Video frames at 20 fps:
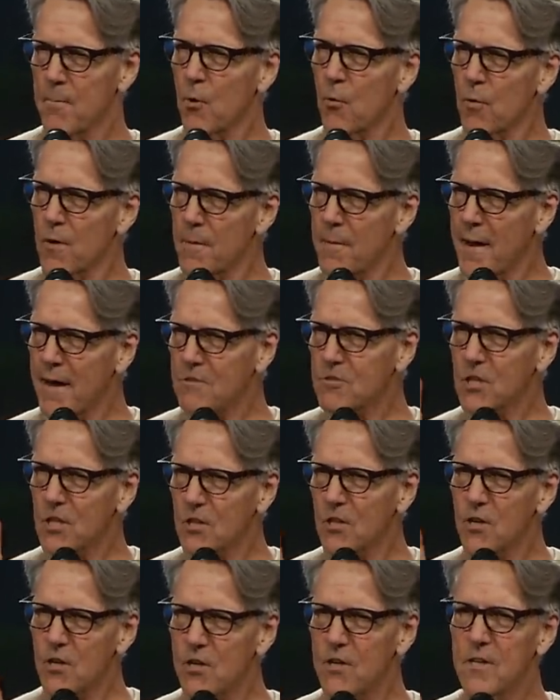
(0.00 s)
But we're about
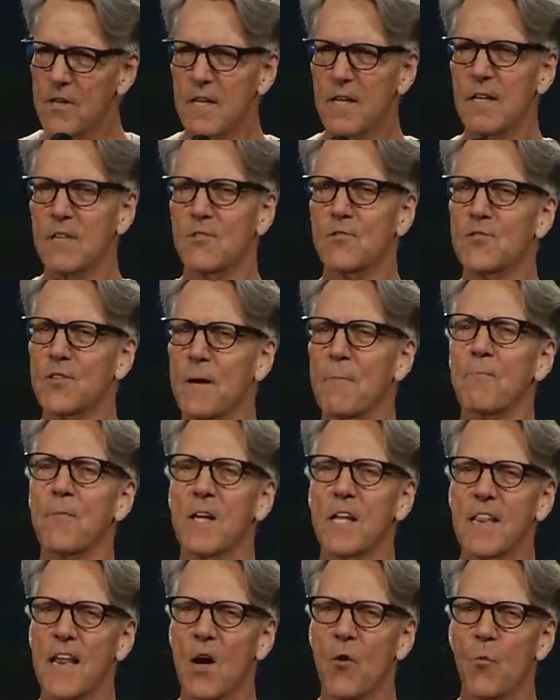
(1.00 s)
to learn
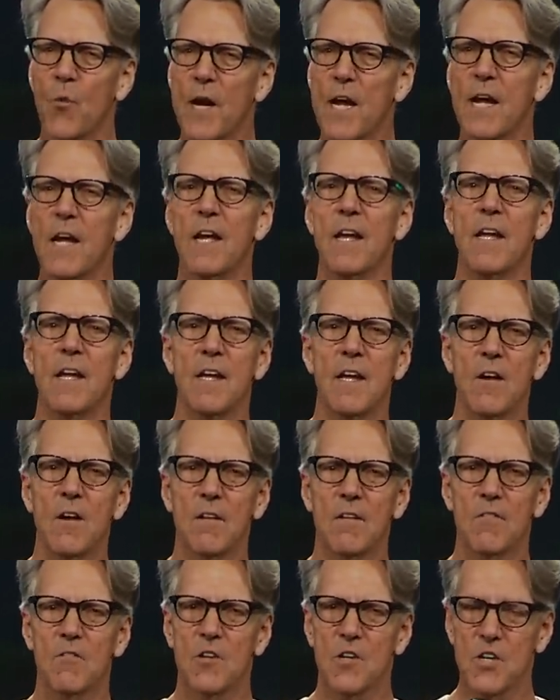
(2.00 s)
something that we
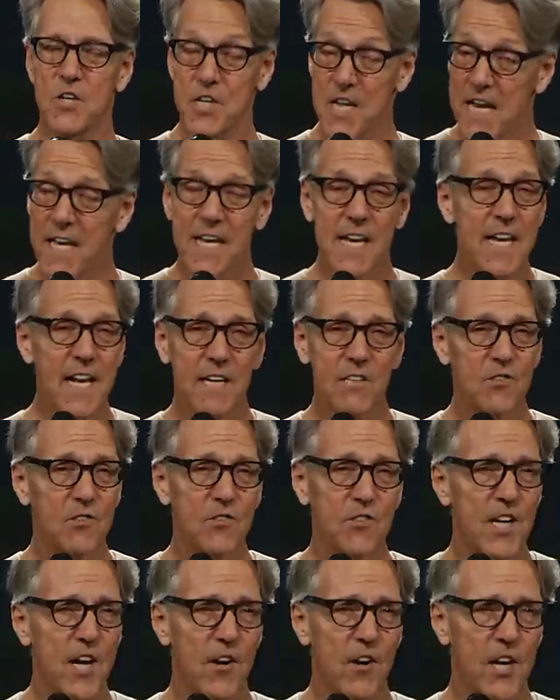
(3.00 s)
didn't
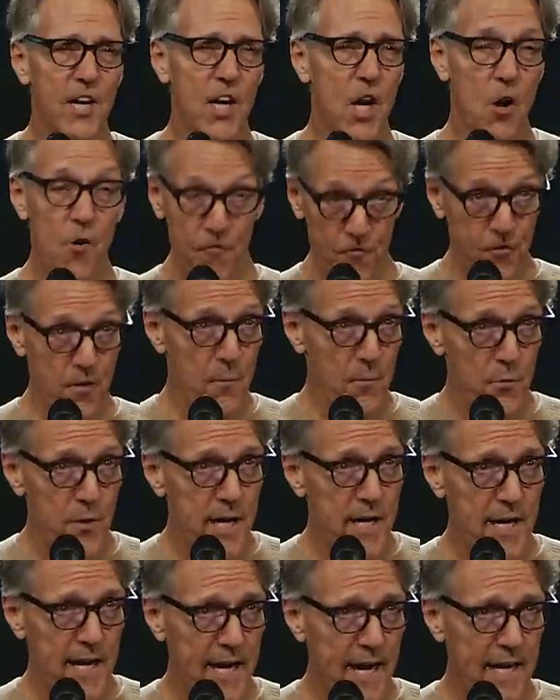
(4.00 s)
necessarily know from
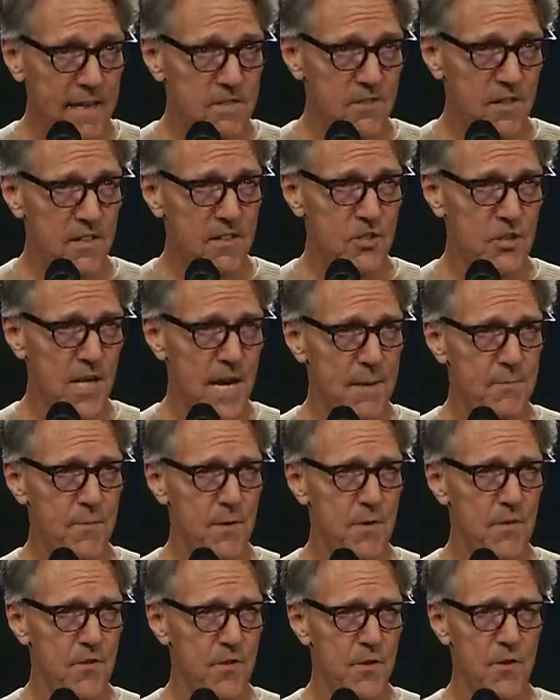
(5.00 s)
reading Exodus
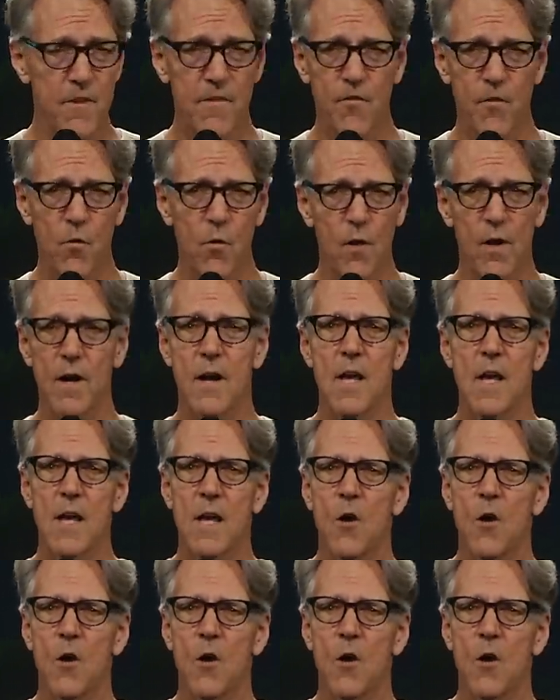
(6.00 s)
chapter 34.